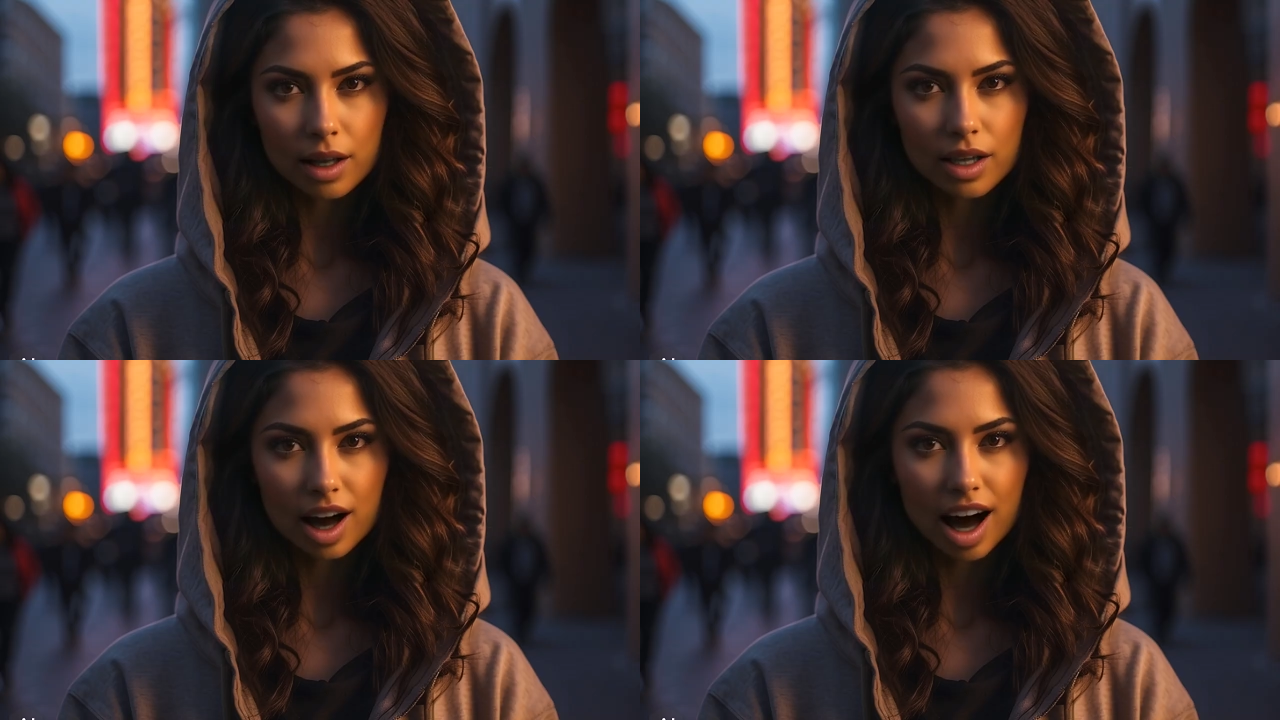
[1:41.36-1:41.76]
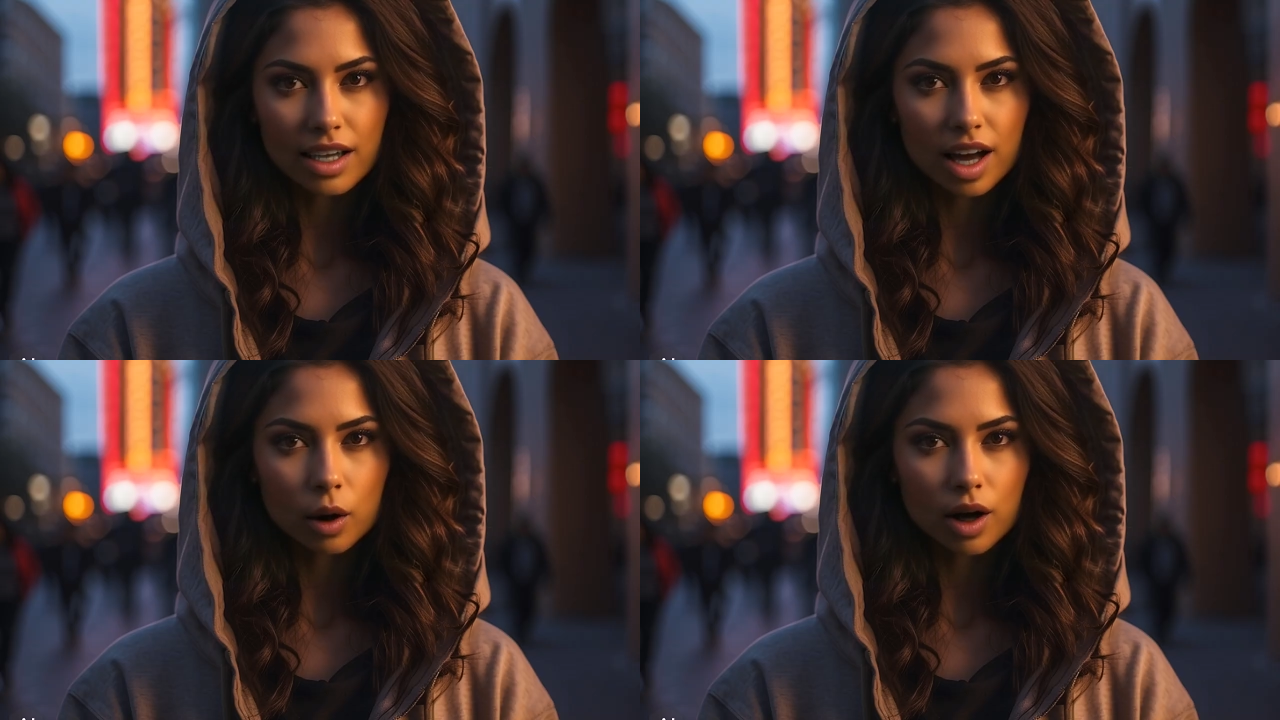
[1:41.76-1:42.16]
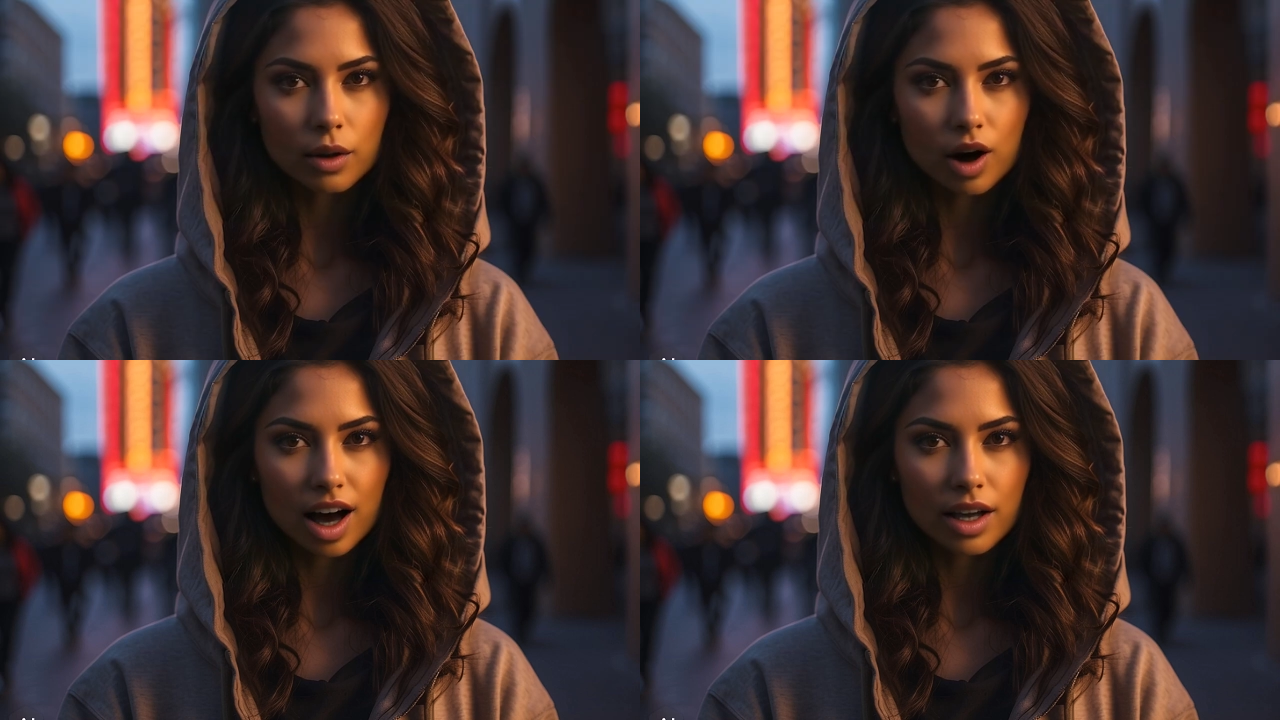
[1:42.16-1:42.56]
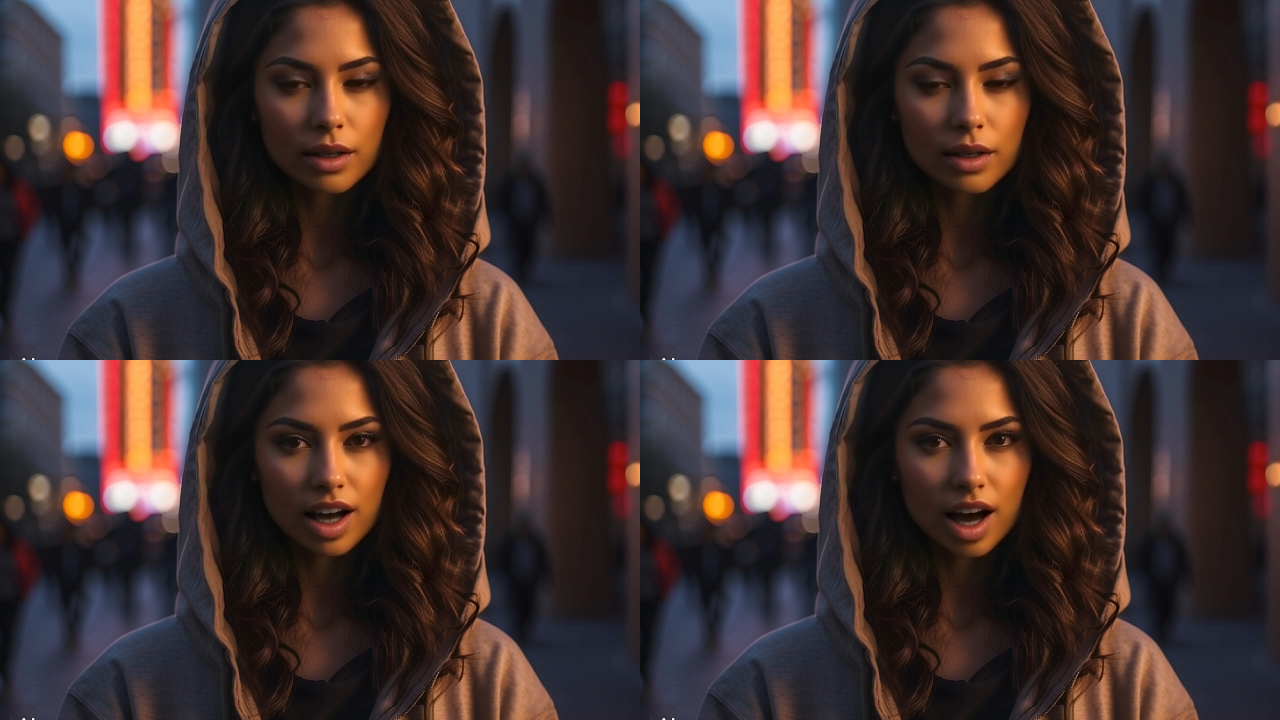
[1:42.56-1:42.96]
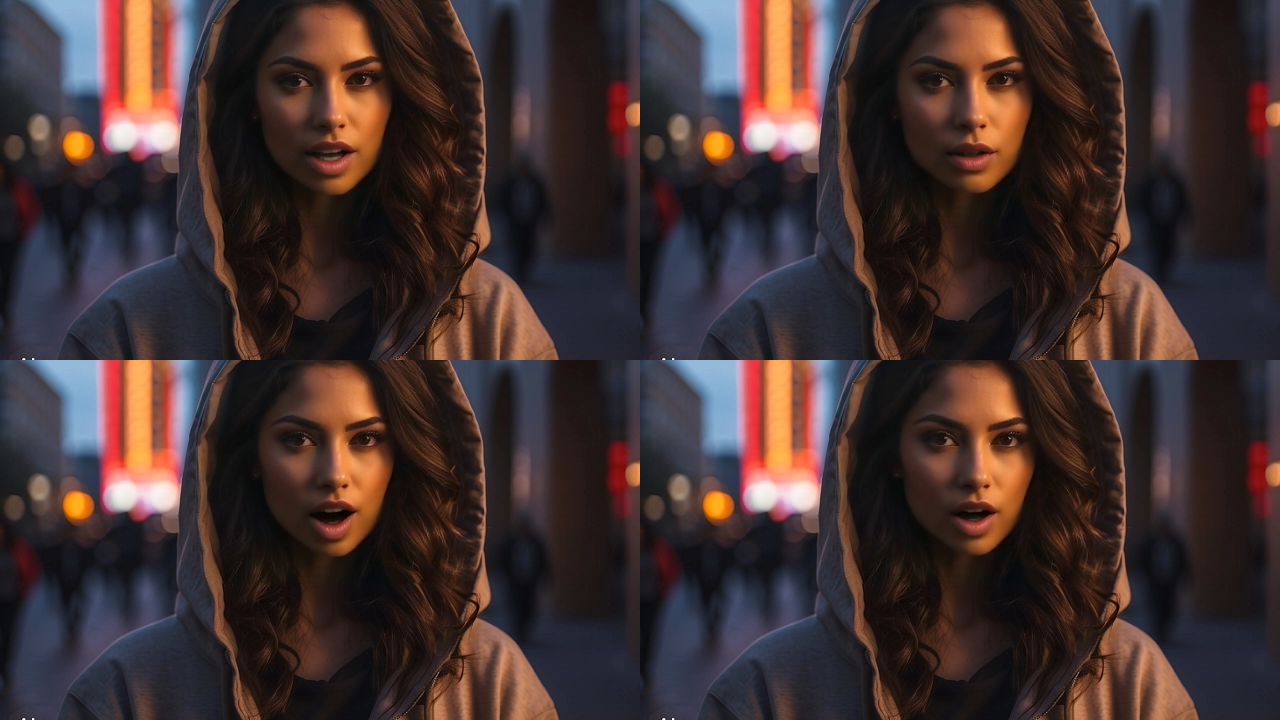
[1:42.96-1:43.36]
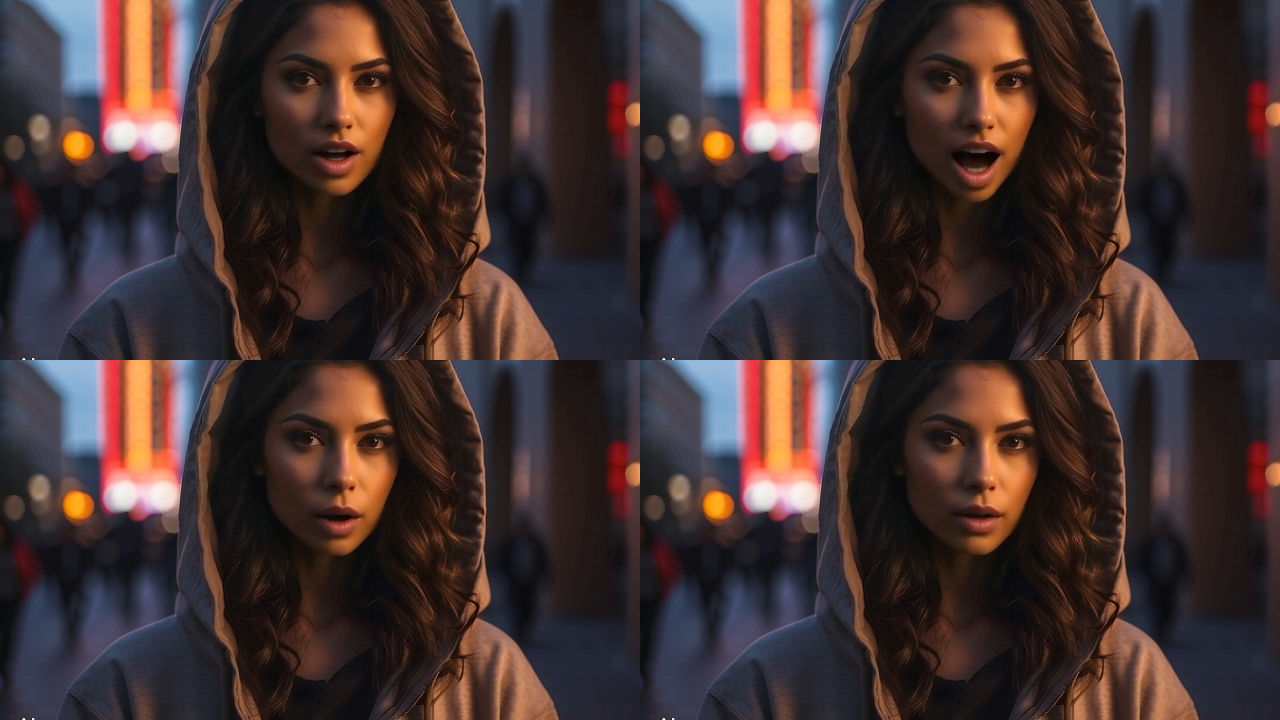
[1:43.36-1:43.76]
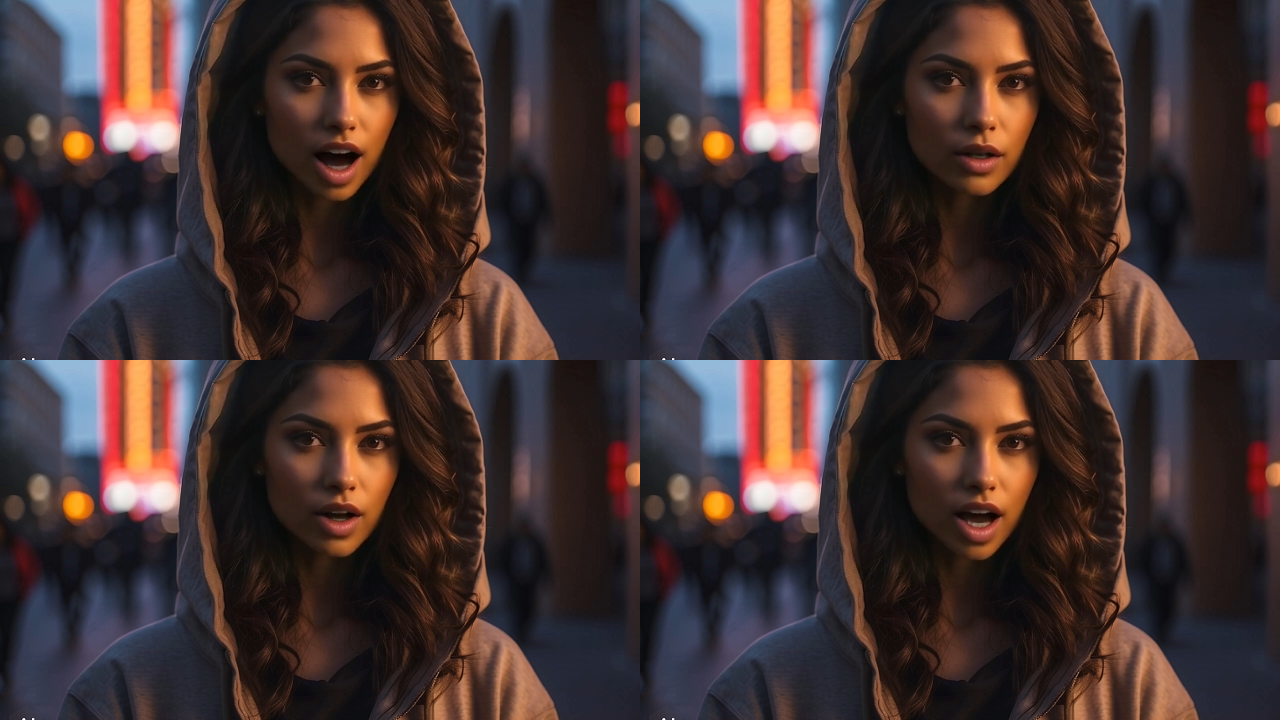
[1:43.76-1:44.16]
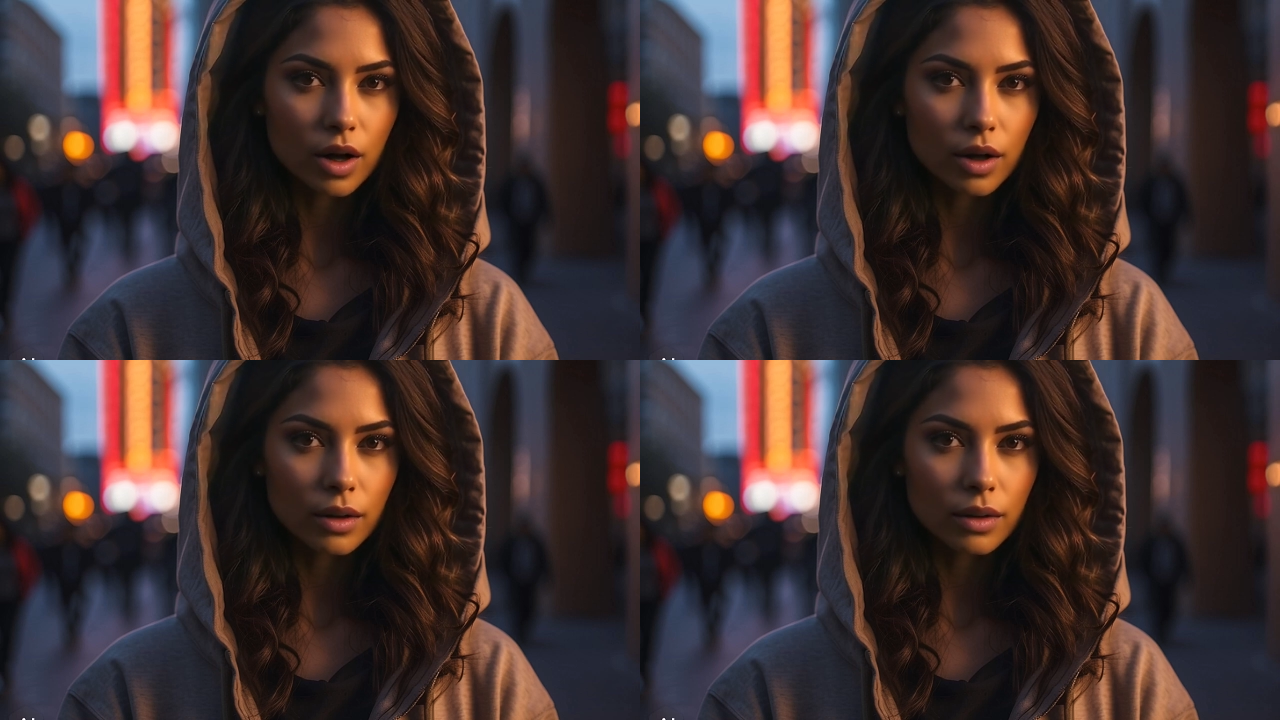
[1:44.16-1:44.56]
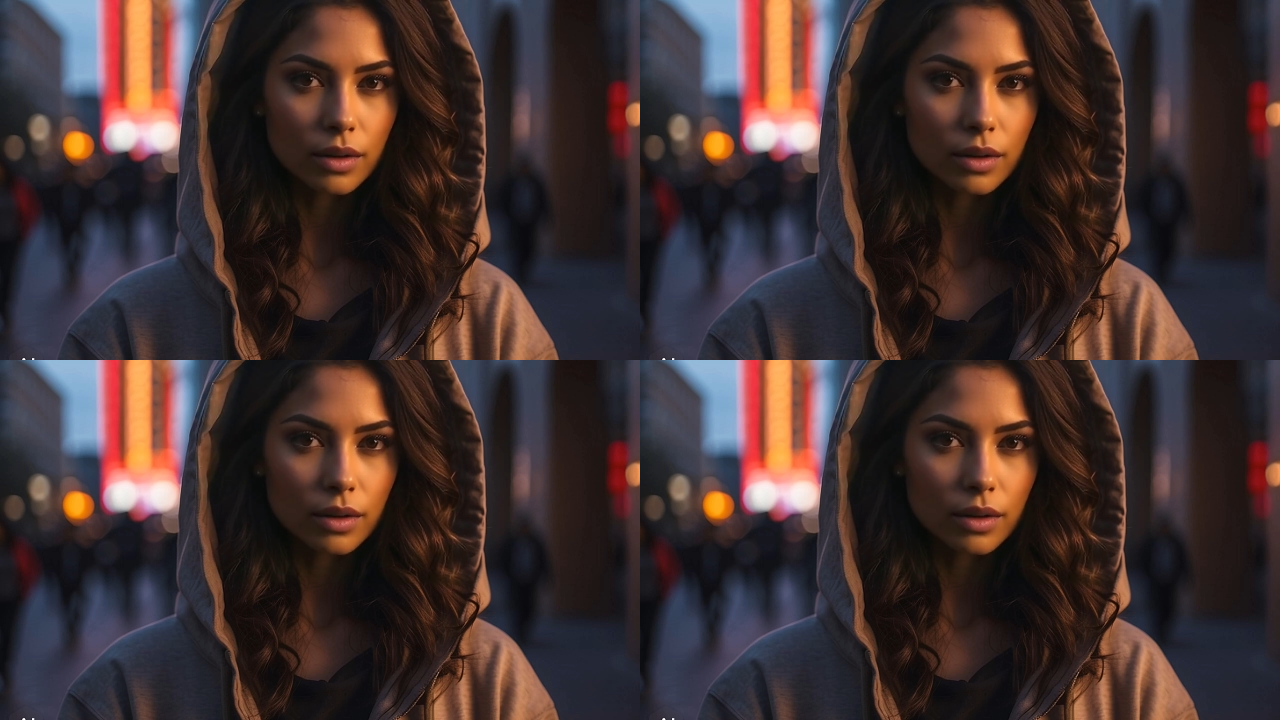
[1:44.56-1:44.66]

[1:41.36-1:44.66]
my sarcastic word for it. Here's a verifiable fact for you.